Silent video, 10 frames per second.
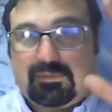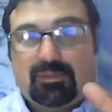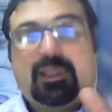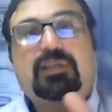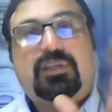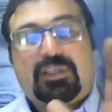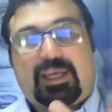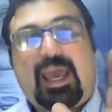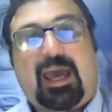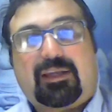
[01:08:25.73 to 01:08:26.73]
this is,
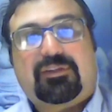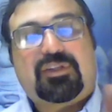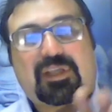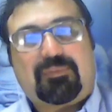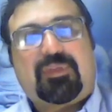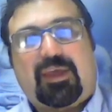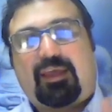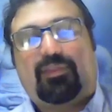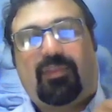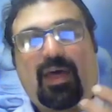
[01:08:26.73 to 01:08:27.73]
again,
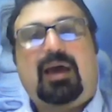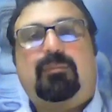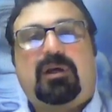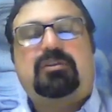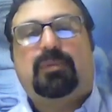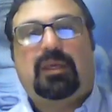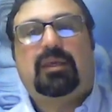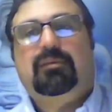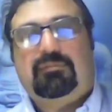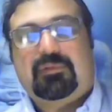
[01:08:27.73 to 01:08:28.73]
something that must
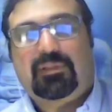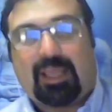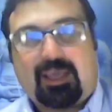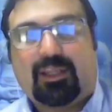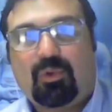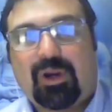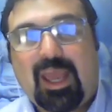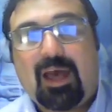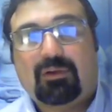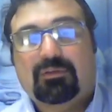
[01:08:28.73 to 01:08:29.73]
be taken into
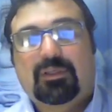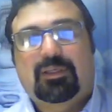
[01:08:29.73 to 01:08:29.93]
account,